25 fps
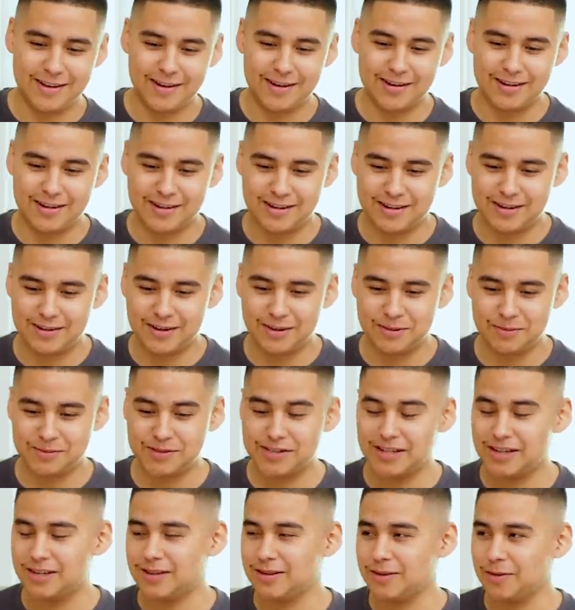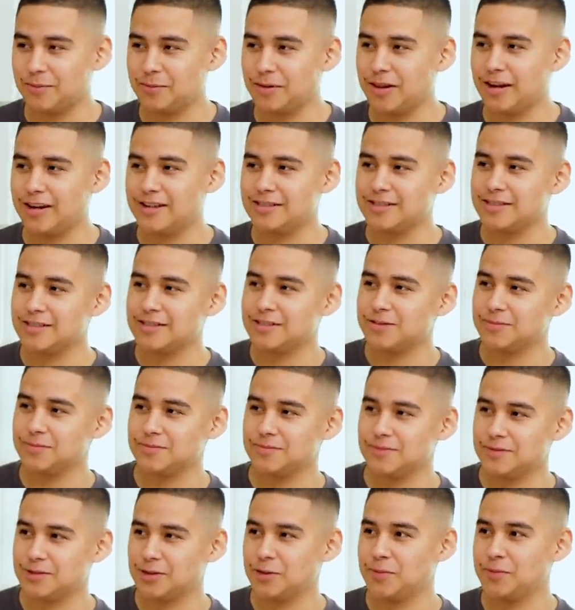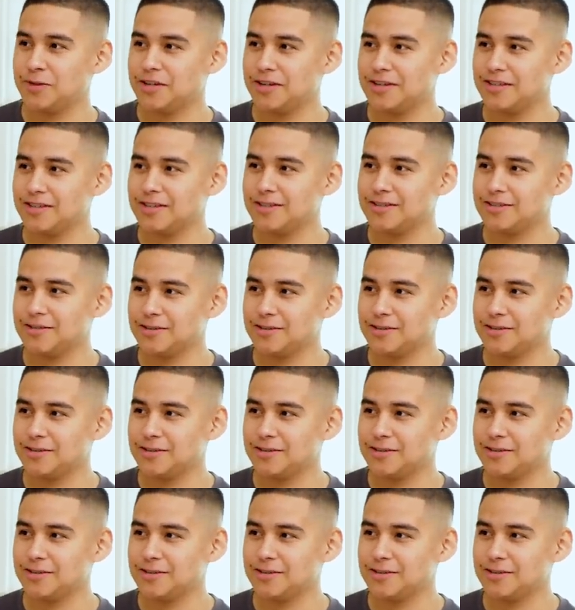I'm glad to see him competing again